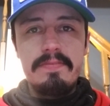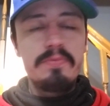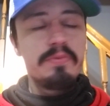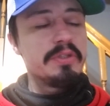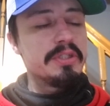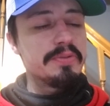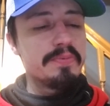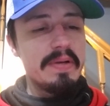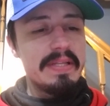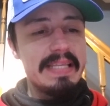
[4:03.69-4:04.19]

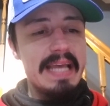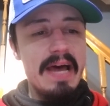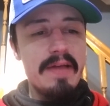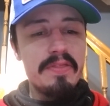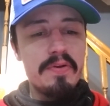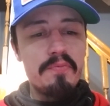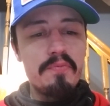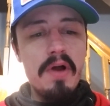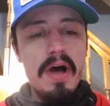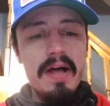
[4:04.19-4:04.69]
Just went down
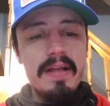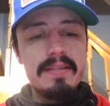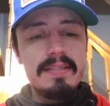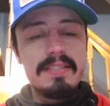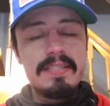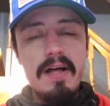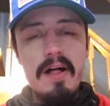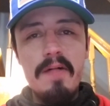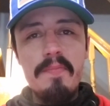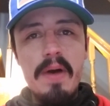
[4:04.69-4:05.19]
the
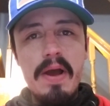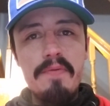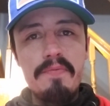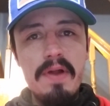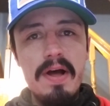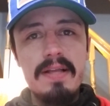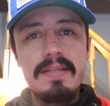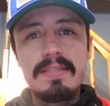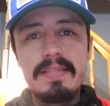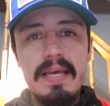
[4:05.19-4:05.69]
runs, all my
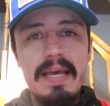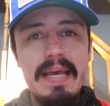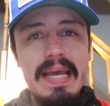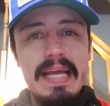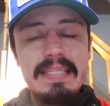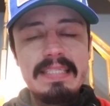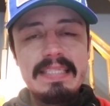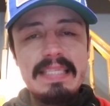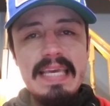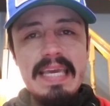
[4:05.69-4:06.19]
runs.
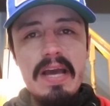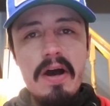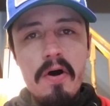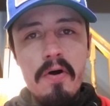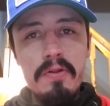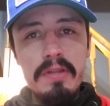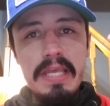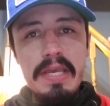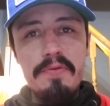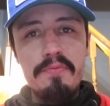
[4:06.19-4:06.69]
It's the
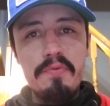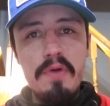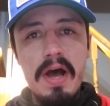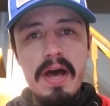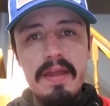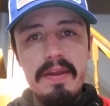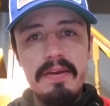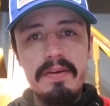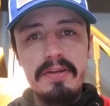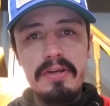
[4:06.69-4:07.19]
only
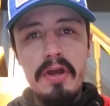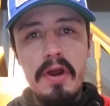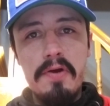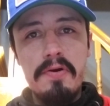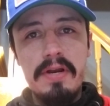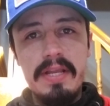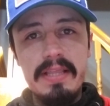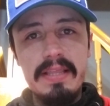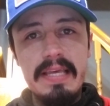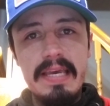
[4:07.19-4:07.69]
run
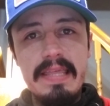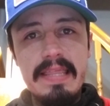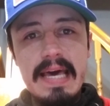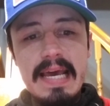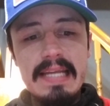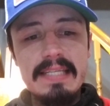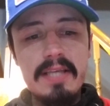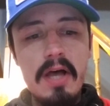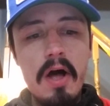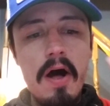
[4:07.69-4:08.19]
currently
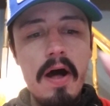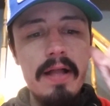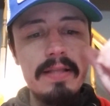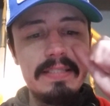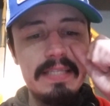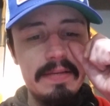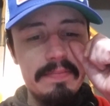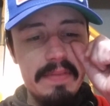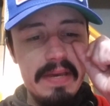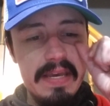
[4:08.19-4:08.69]
that is
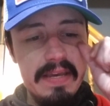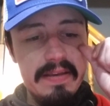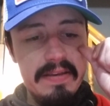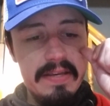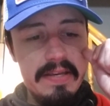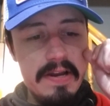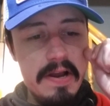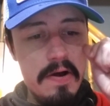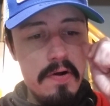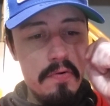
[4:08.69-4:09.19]
haunting me,
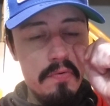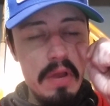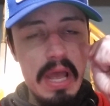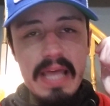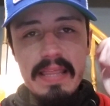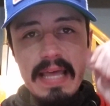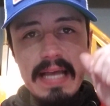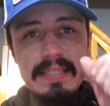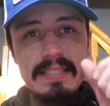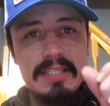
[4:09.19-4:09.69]
you know?
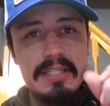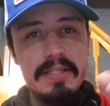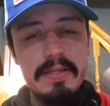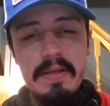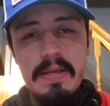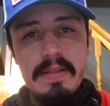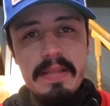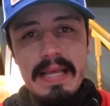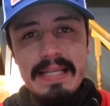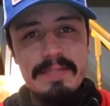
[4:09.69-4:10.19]
And that's
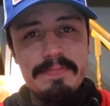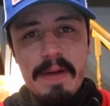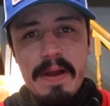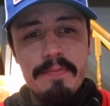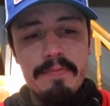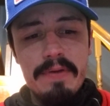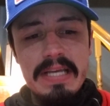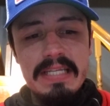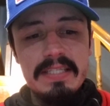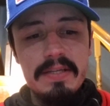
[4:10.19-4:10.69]
just my
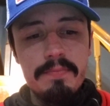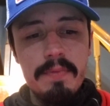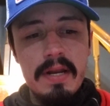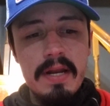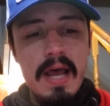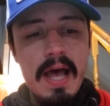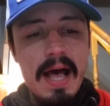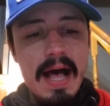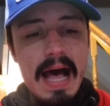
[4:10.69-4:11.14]
recent run.